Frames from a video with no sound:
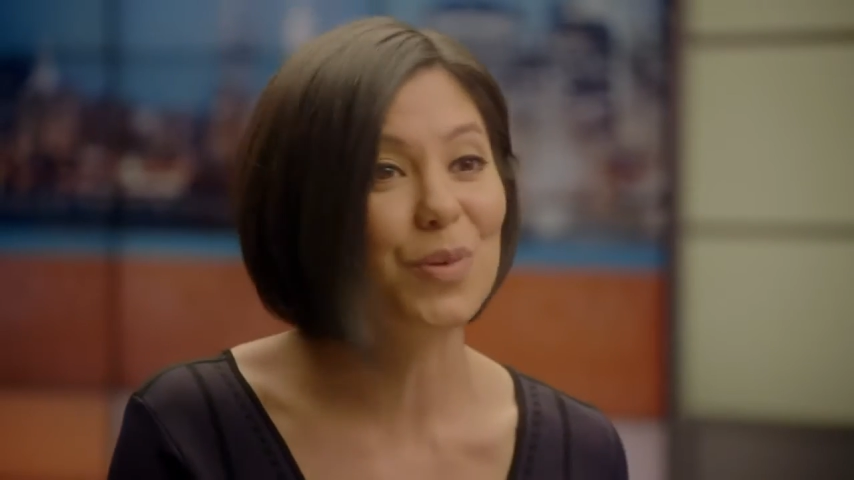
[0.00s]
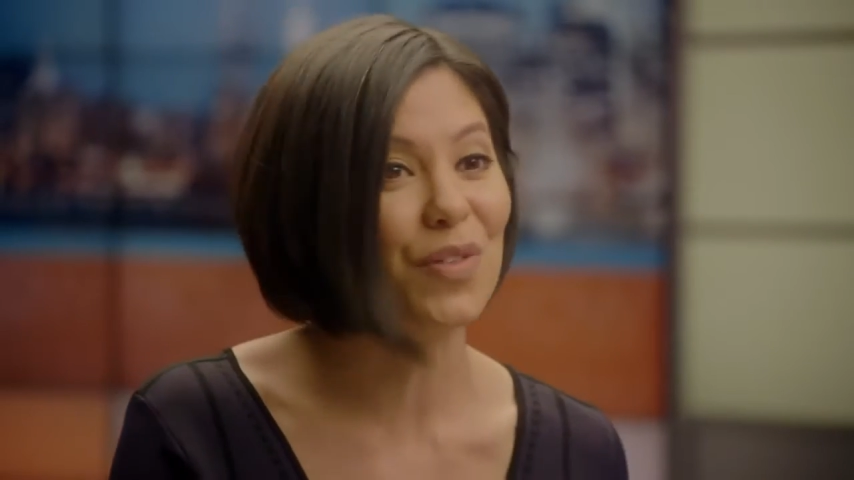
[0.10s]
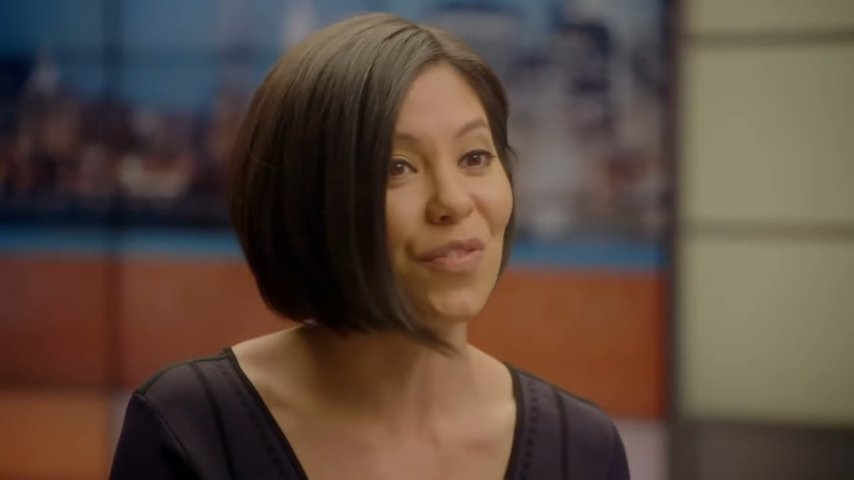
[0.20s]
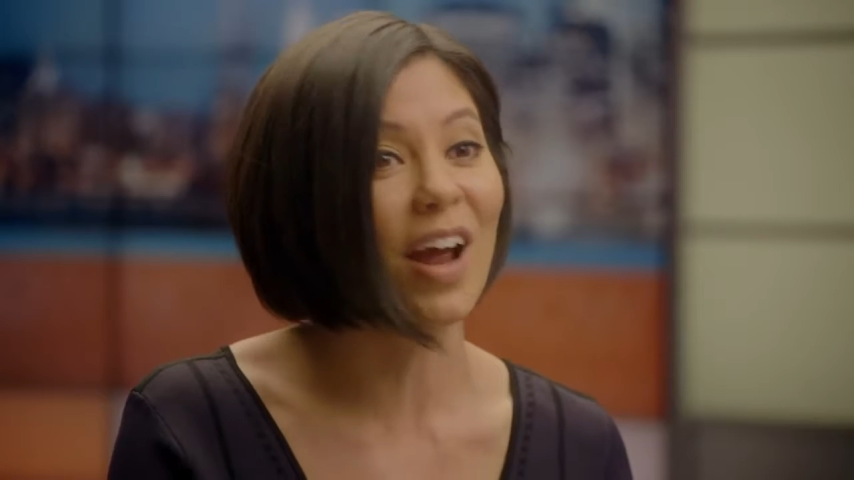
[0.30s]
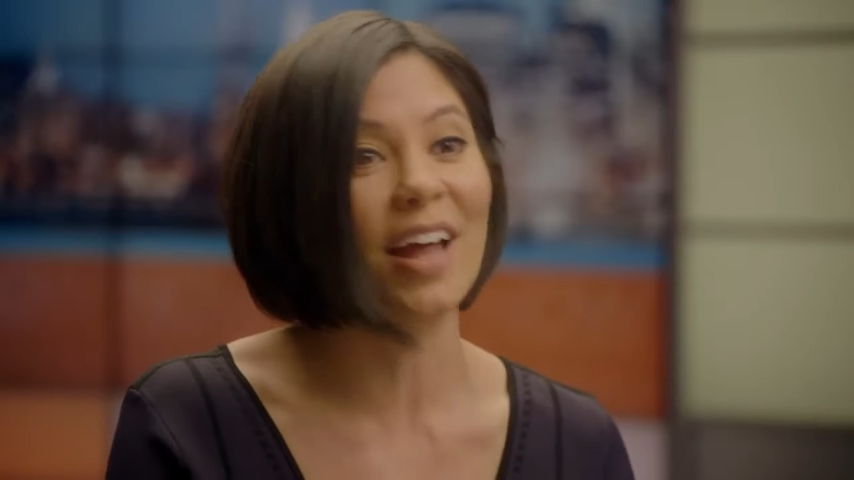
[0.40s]

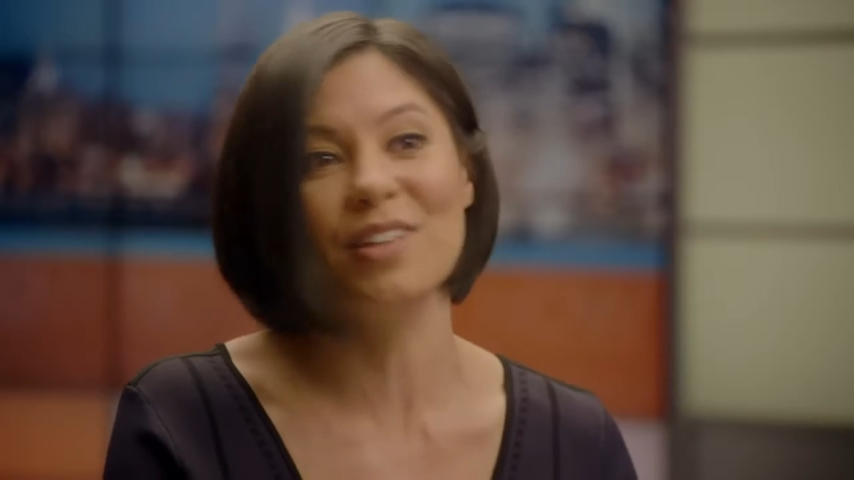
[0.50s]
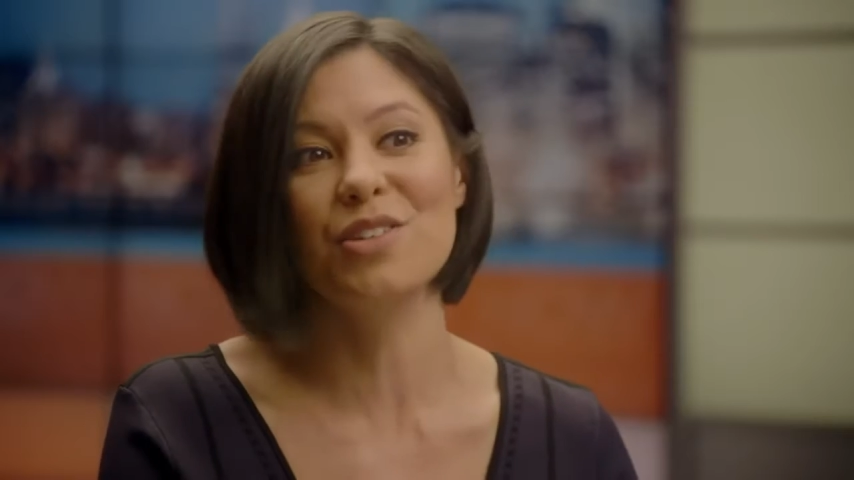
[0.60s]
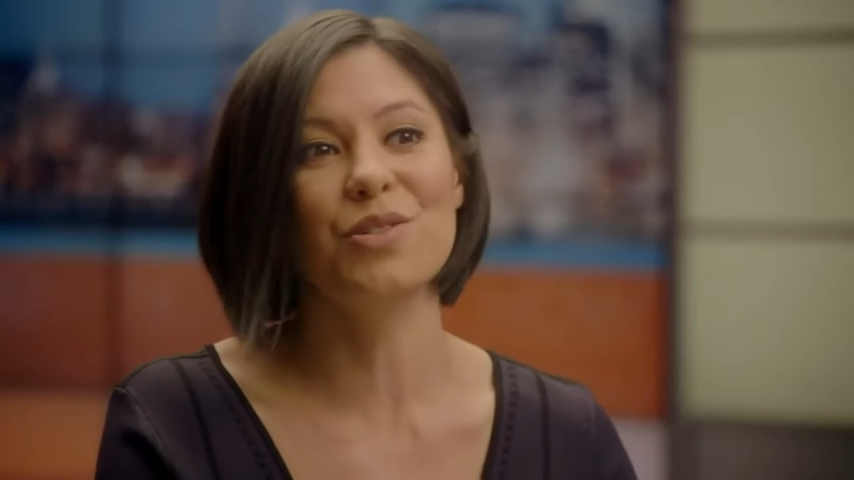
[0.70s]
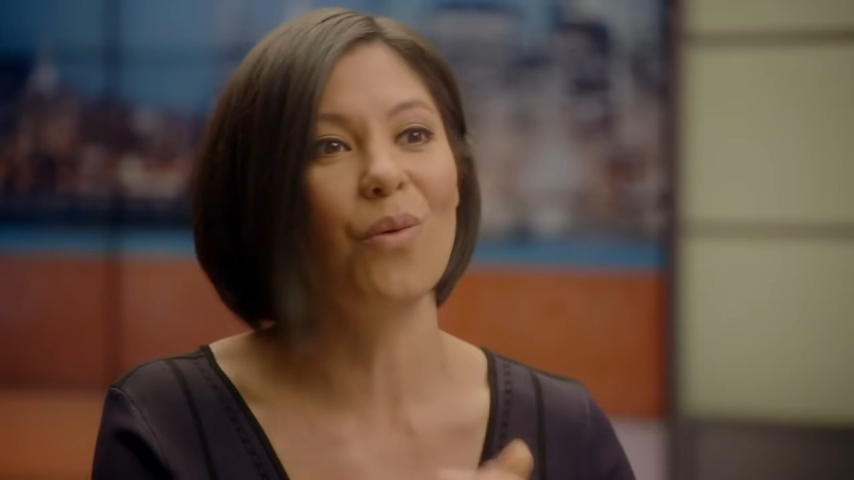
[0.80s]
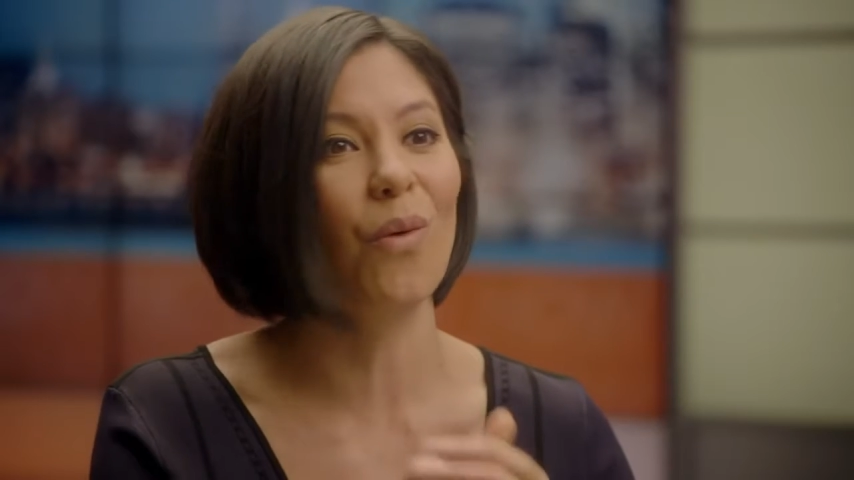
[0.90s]
with
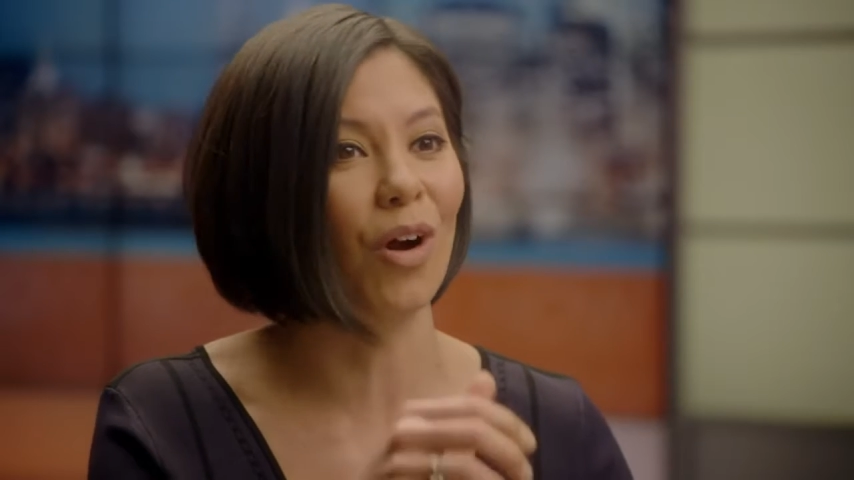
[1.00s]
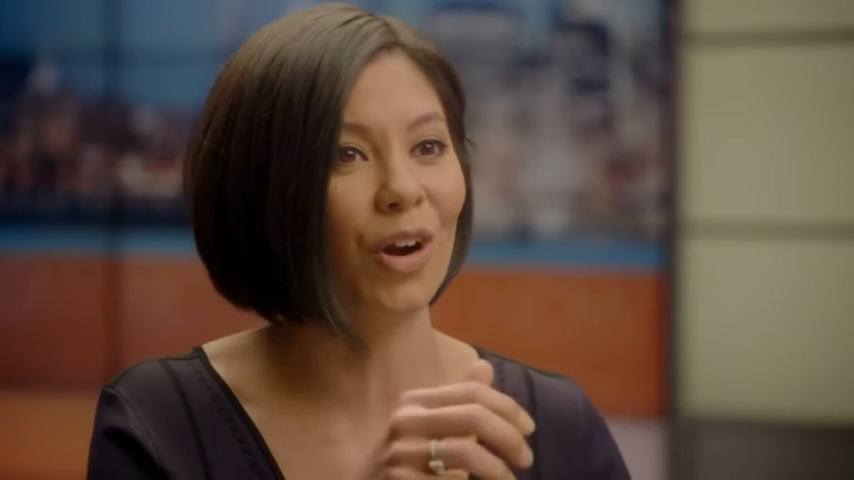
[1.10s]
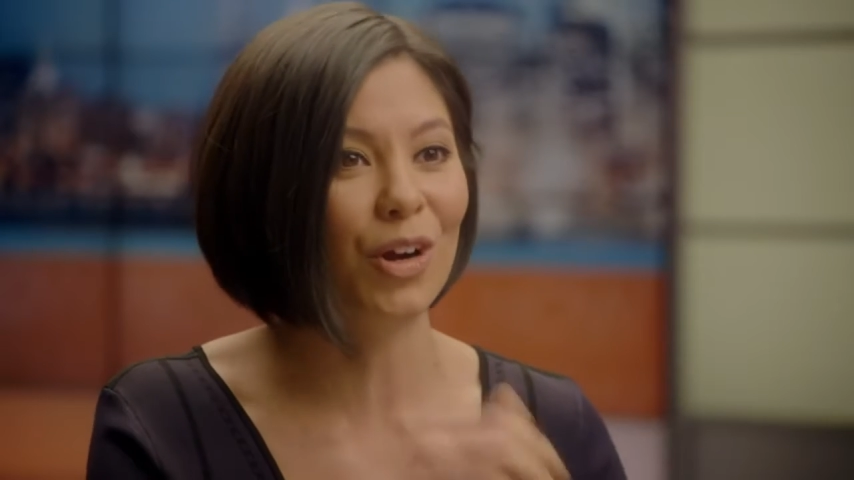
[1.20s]
friends or